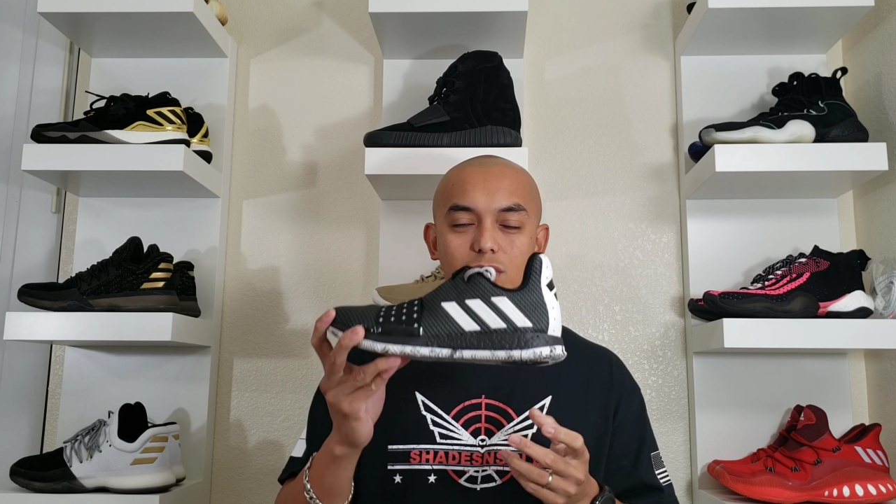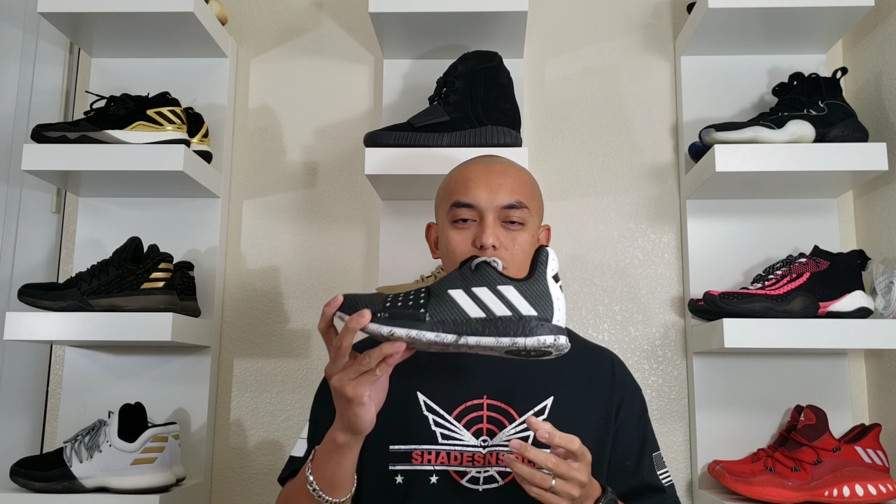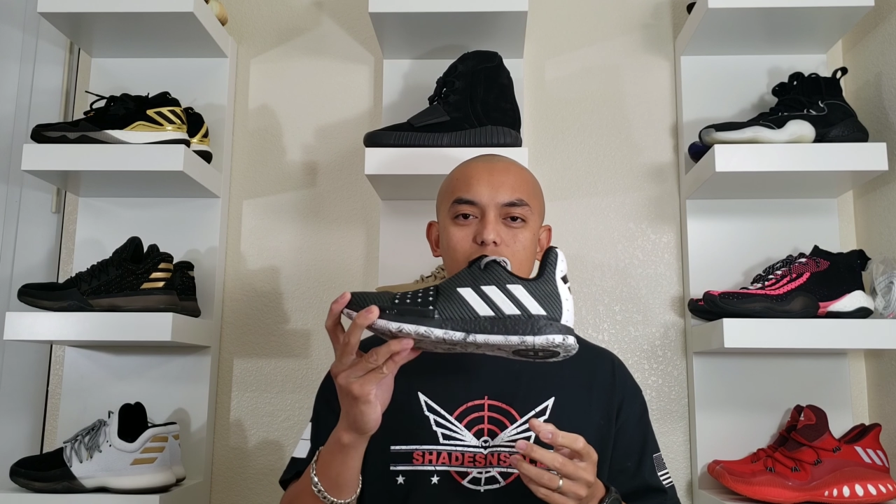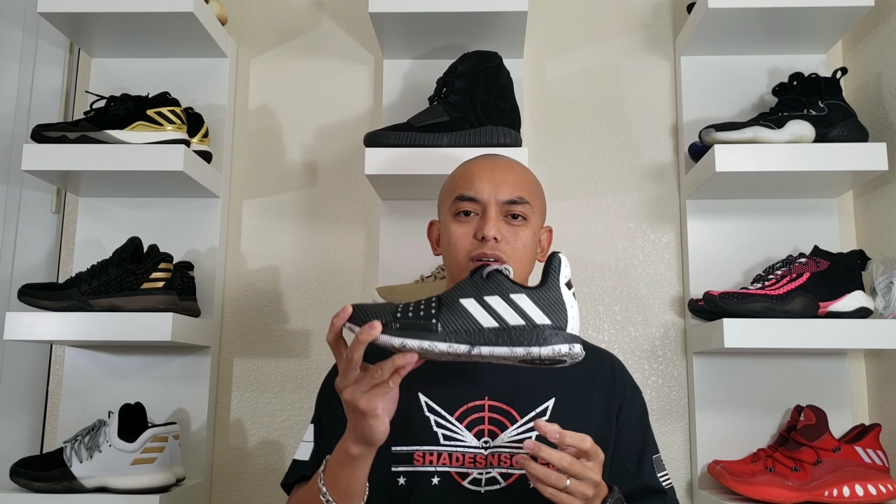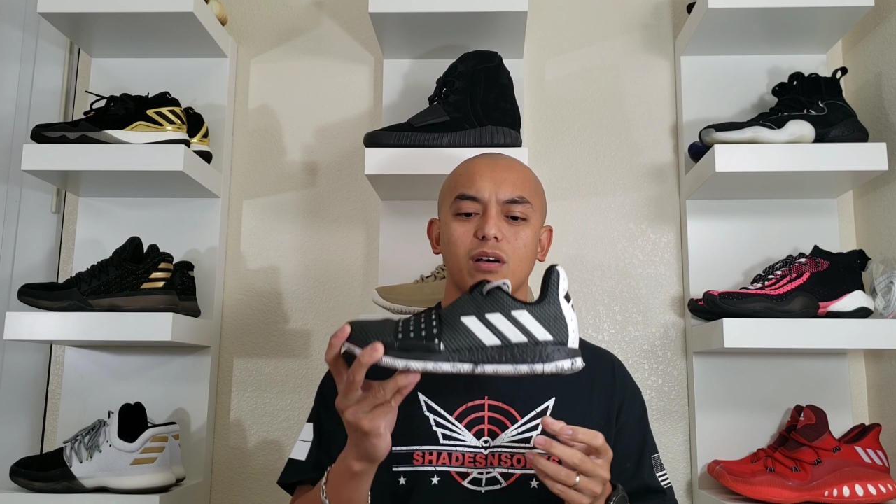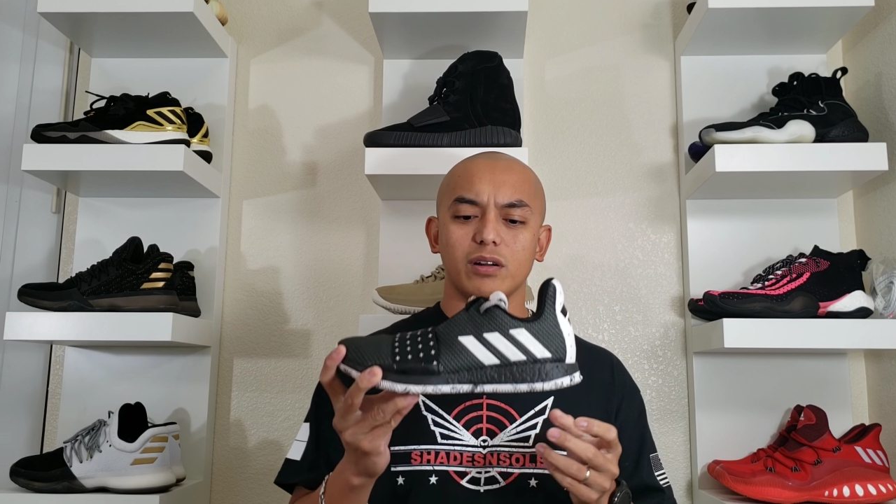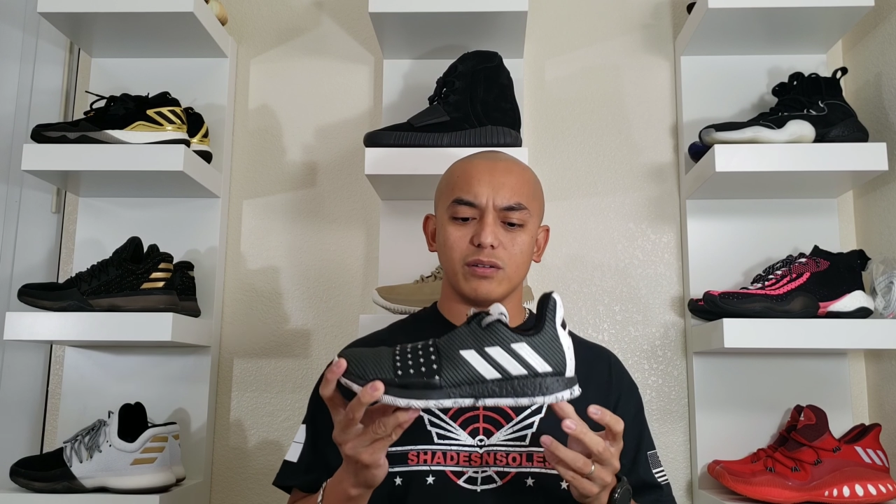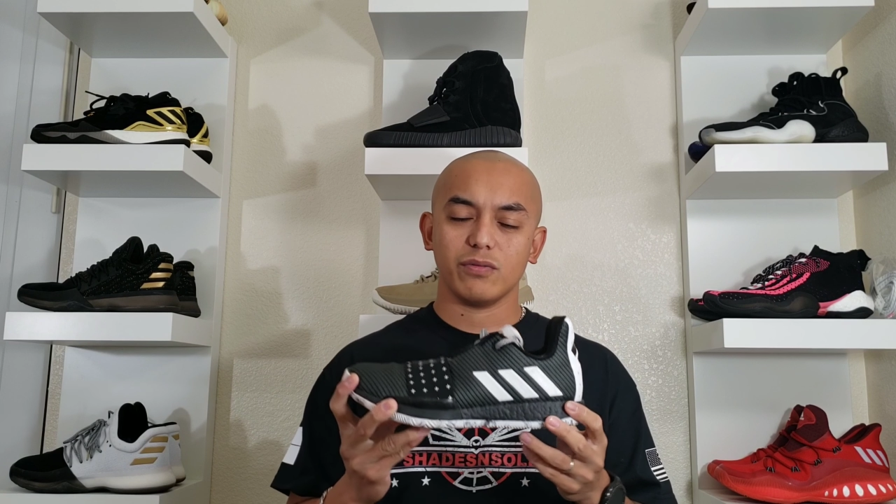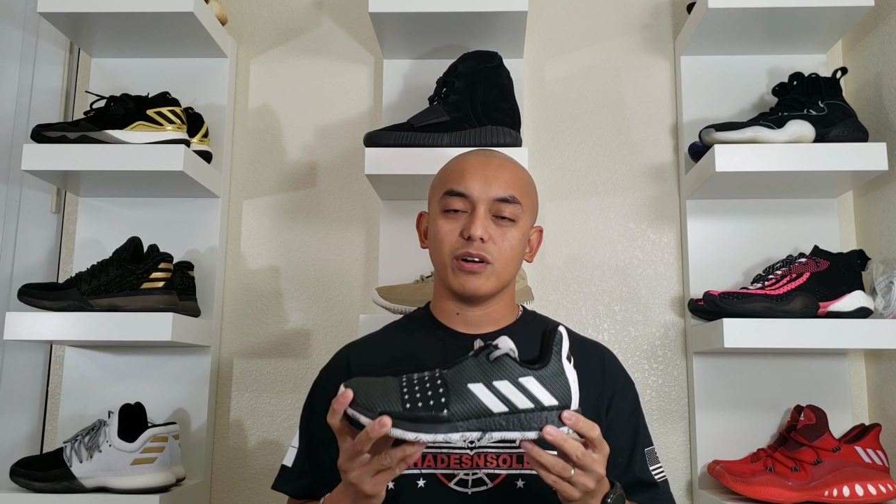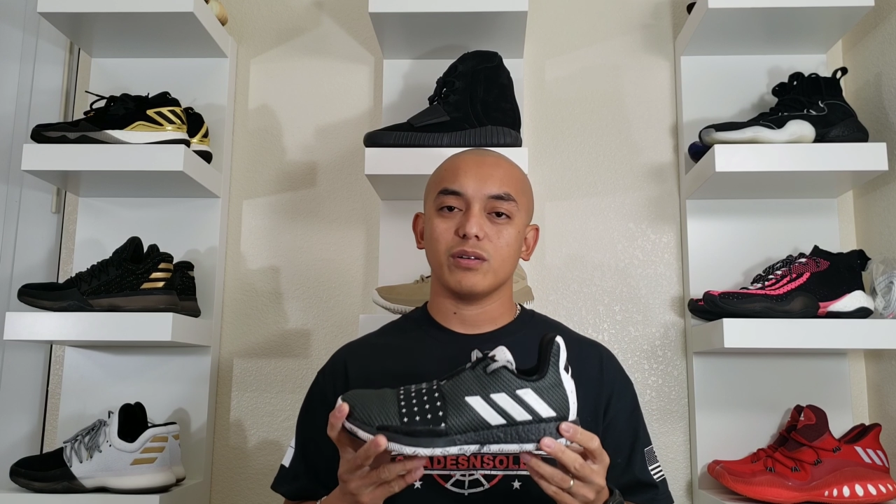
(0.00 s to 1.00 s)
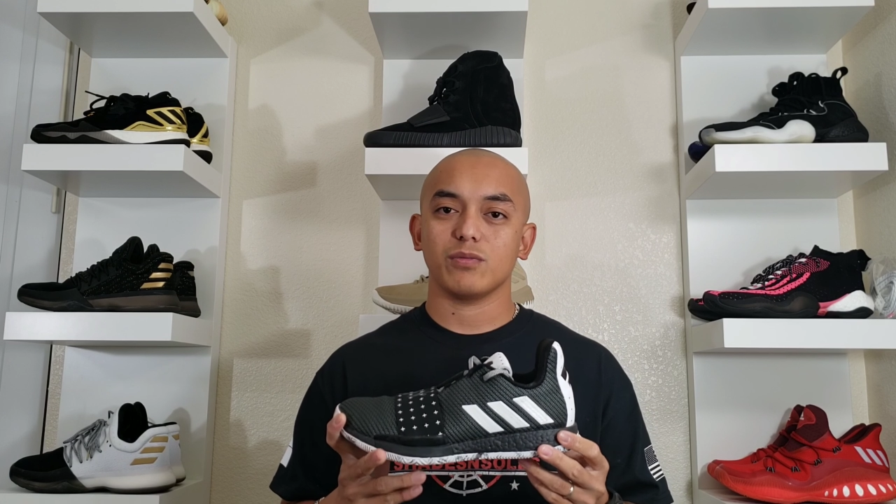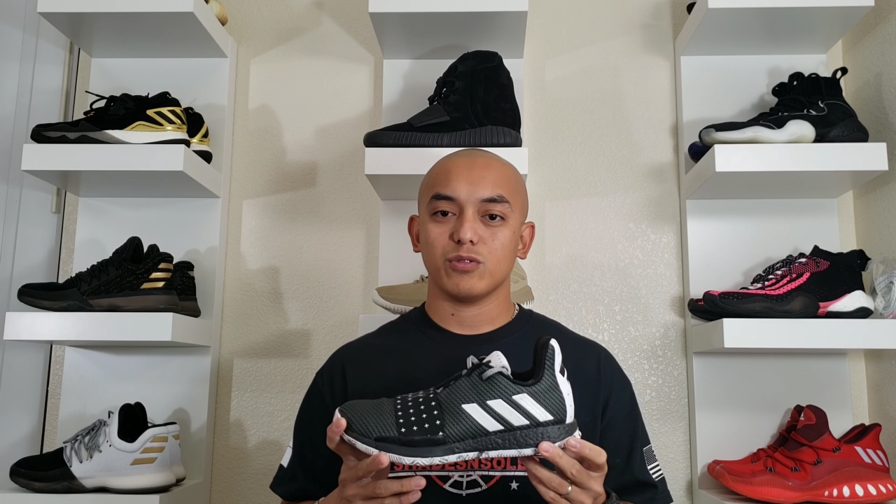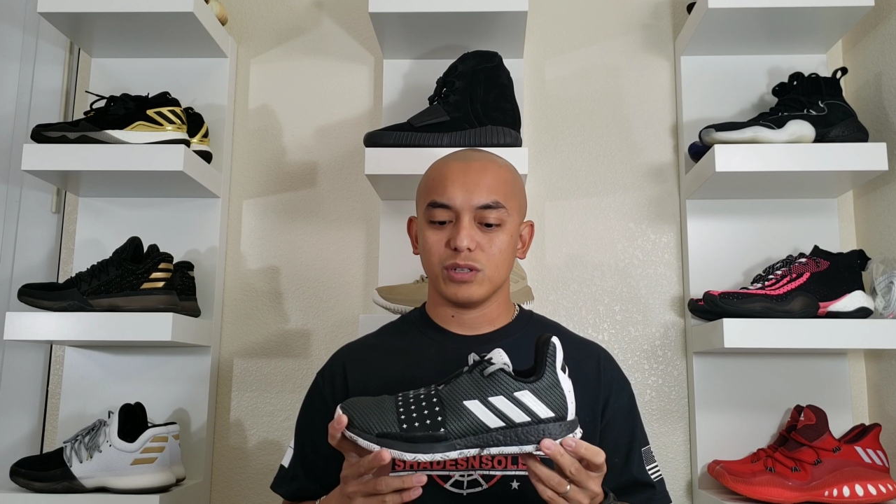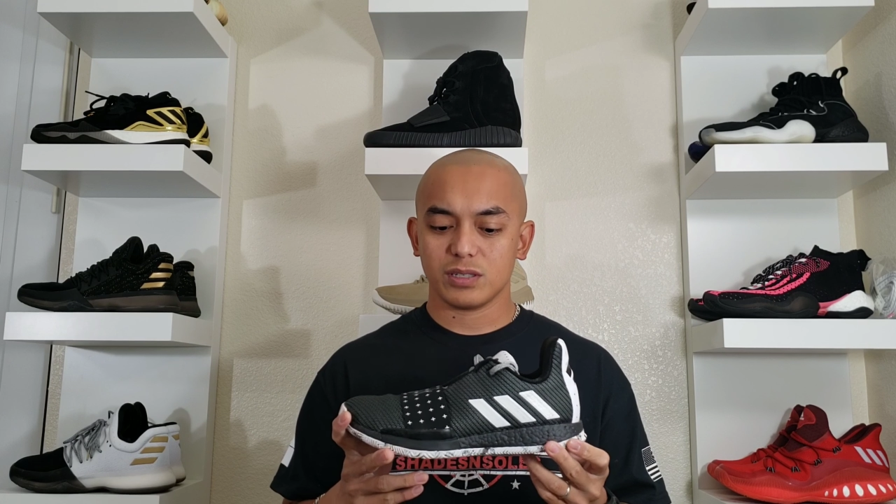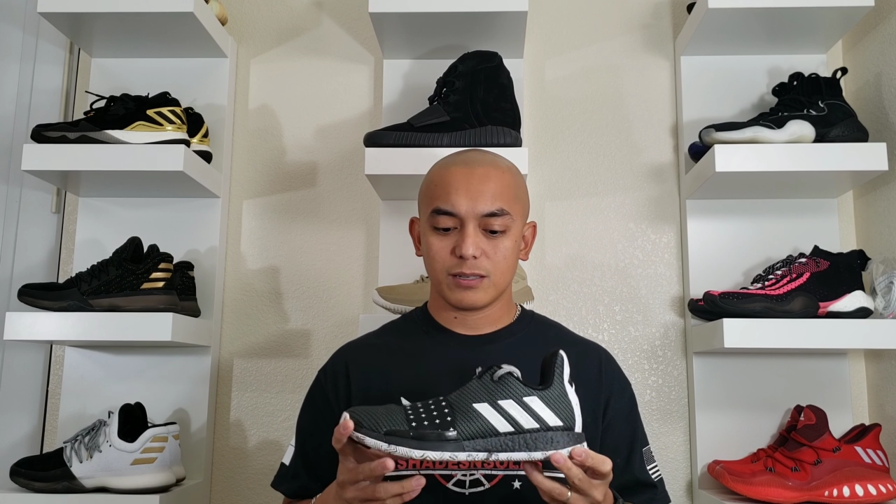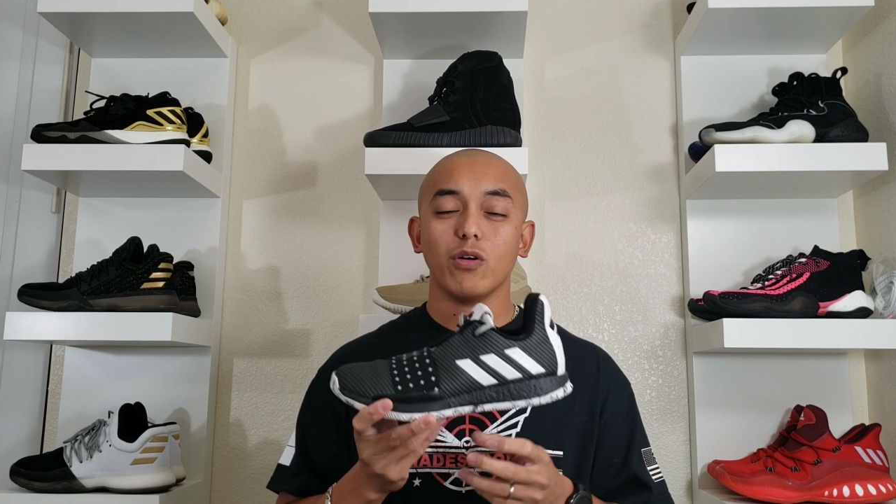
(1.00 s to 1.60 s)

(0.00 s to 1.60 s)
with the Harden Volume 3s.